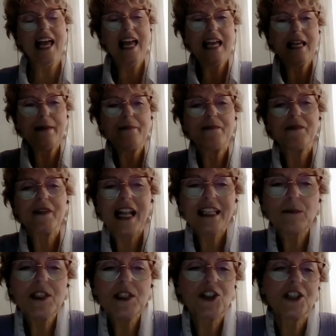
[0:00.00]
And
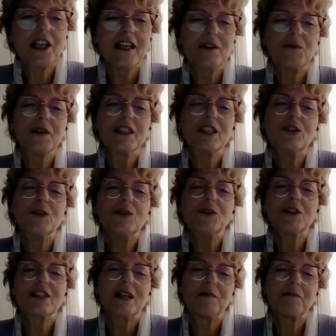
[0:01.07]
let me share with
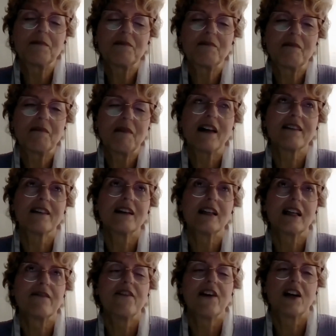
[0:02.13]
you some
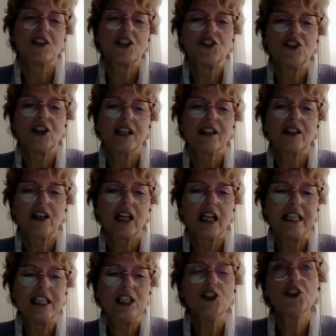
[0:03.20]
other very general
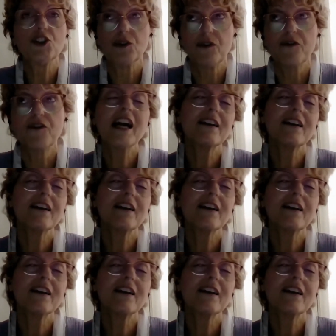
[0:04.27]
issue.